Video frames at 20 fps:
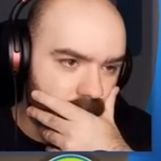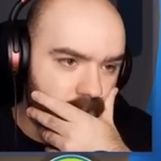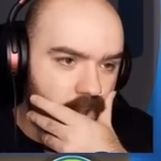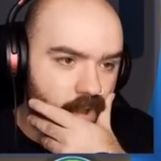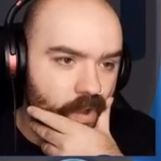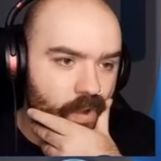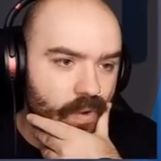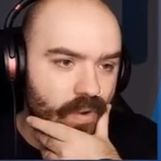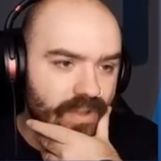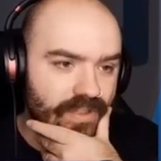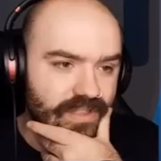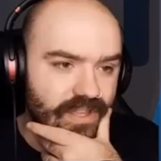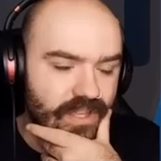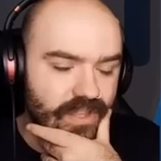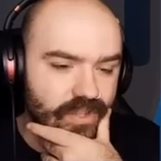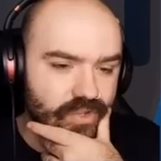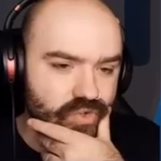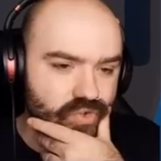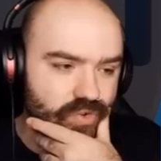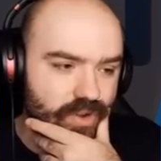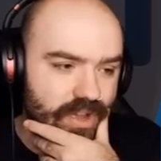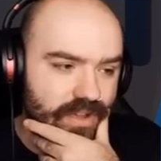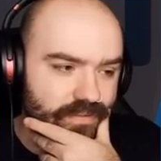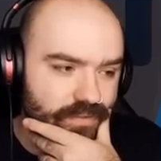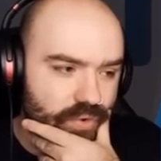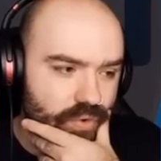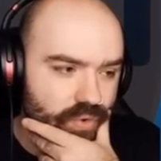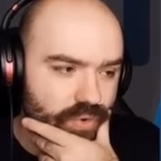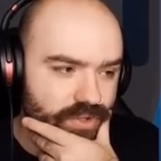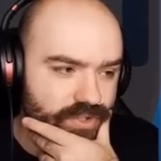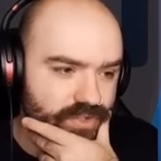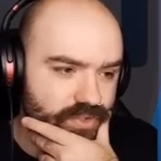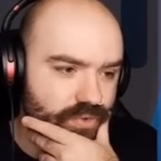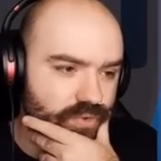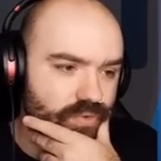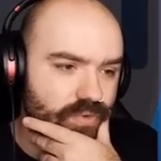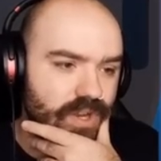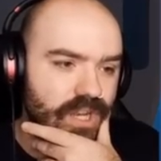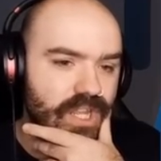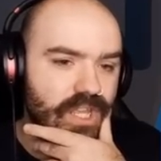Oh, I think the drive core has
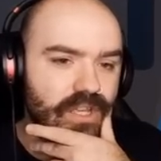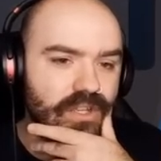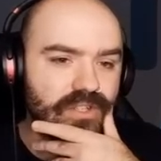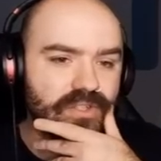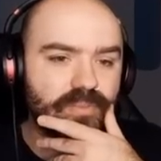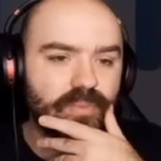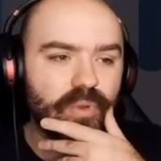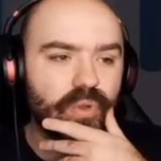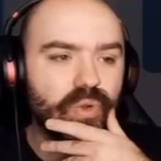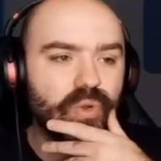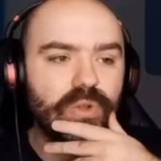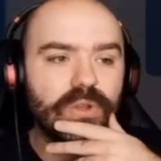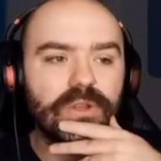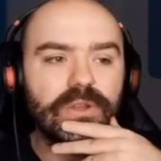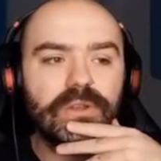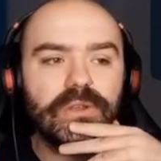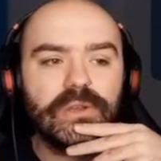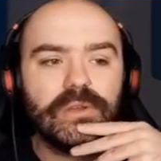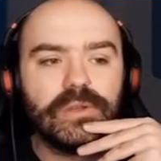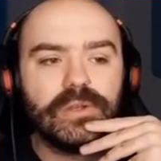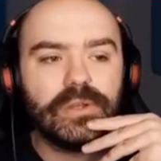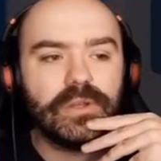already exploded.